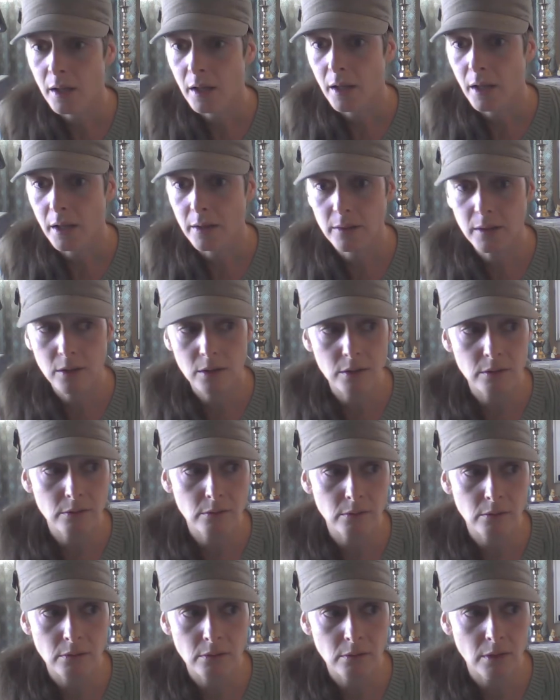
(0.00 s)
And they're
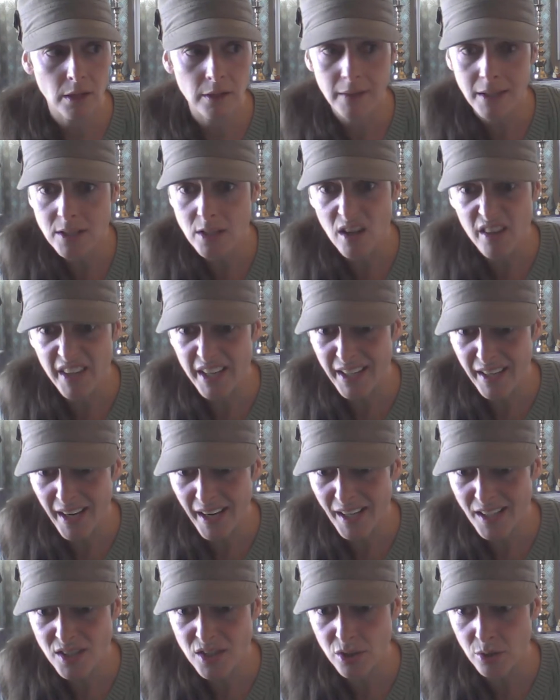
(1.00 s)
right. and that's all they
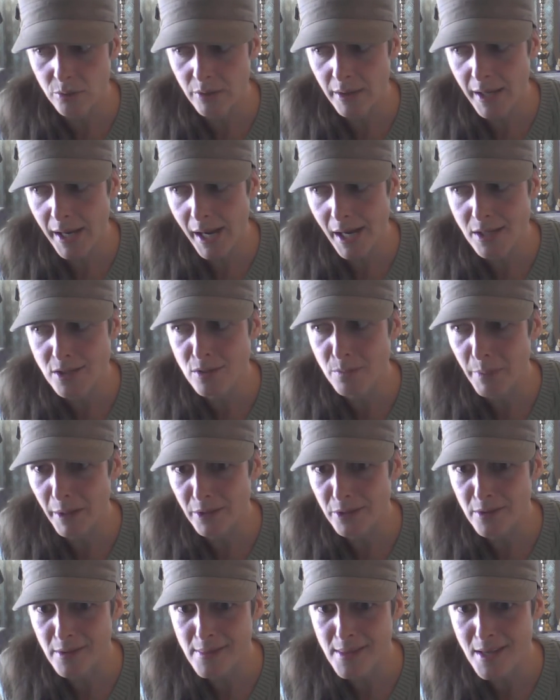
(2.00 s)
can do. They can't do
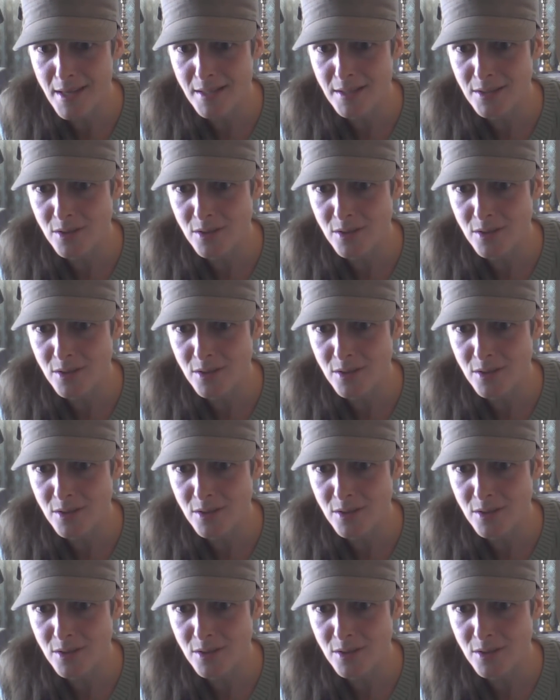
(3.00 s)
better than this.